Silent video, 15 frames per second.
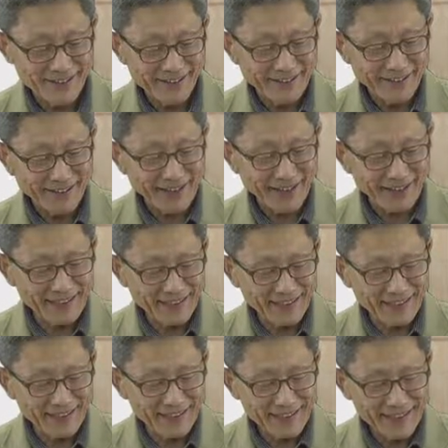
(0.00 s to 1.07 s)
And then
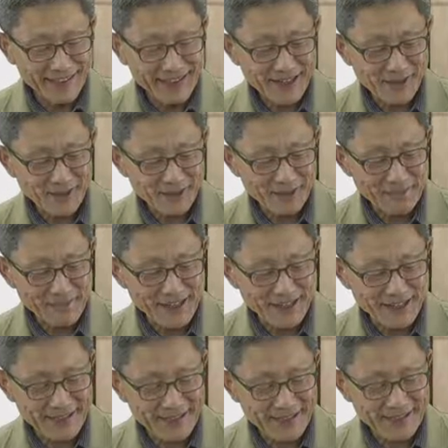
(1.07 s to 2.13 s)
chlorine
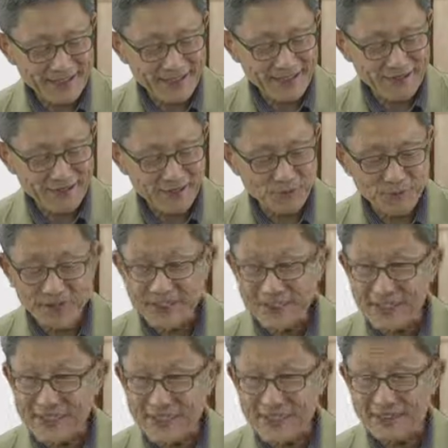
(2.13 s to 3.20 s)
vacancy concentration, which
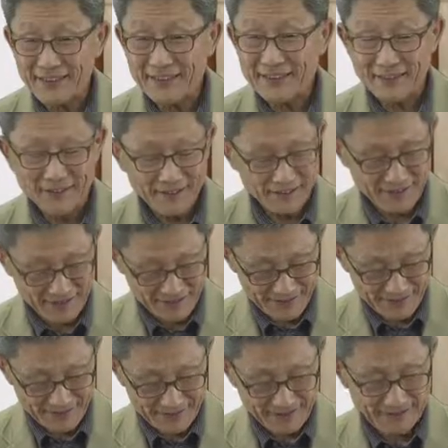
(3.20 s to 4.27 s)
is,
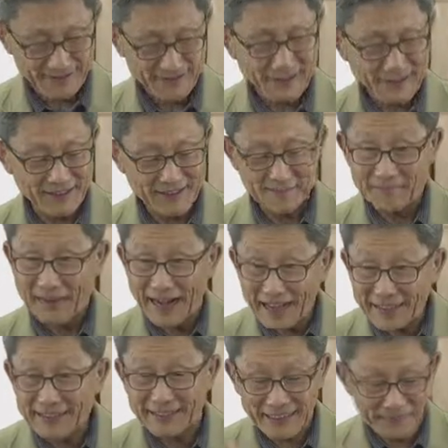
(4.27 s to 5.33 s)
a
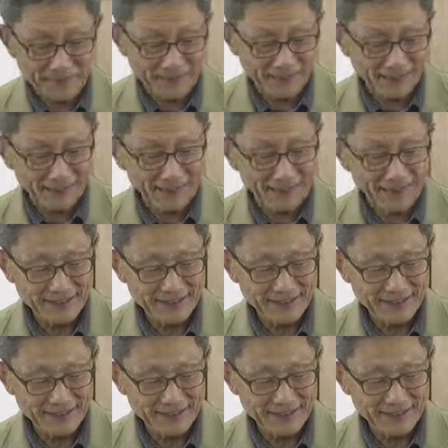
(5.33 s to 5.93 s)
minor defect.